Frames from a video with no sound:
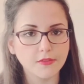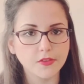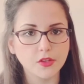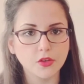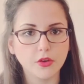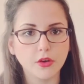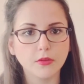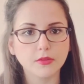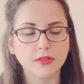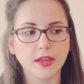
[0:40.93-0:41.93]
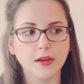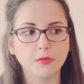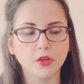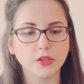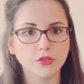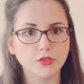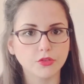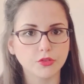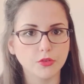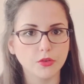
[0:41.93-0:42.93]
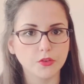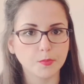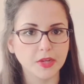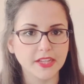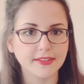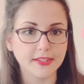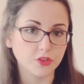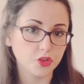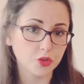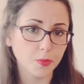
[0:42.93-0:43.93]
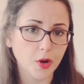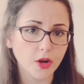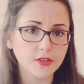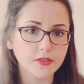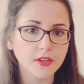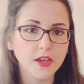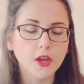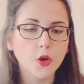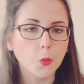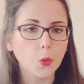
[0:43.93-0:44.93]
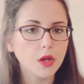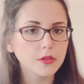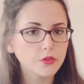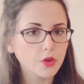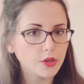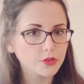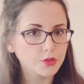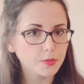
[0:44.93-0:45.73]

video that I'm going to split in two parts. One is going to